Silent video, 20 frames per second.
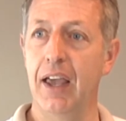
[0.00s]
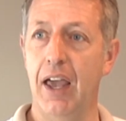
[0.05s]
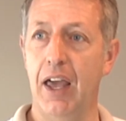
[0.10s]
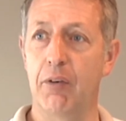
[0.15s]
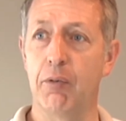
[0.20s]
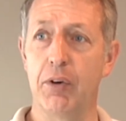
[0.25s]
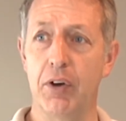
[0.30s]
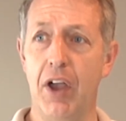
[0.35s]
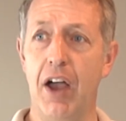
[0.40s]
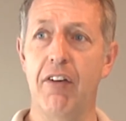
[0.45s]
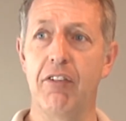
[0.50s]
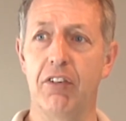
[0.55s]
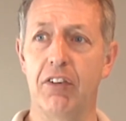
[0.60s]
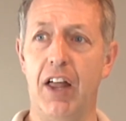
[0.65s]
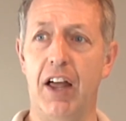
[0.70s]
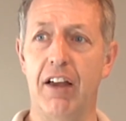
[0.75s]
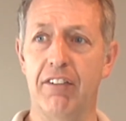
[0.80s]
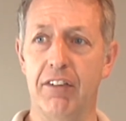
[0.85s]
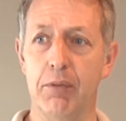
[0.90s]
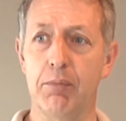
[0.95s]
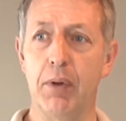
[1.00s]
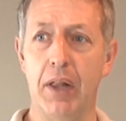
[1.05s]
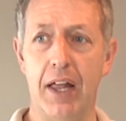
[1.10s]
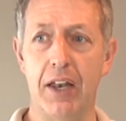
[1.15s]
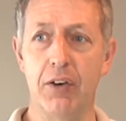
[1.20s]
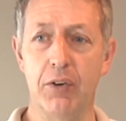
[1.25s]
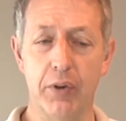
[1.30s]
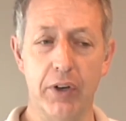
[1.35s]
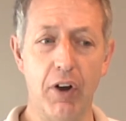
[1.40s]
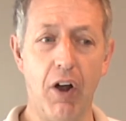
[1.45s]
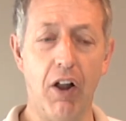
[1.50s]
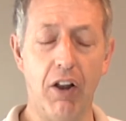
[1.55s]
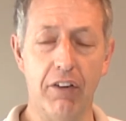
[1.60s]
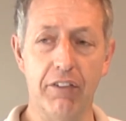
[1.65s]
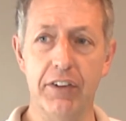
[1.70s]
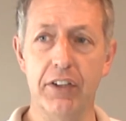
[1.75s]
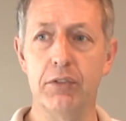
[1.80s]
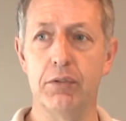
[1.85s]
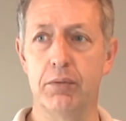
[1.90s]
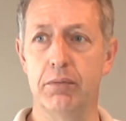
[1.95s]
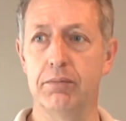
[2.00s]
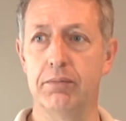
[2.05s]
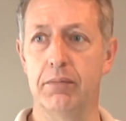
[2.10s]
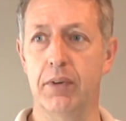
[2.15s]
and when you have a lively plant doing all of its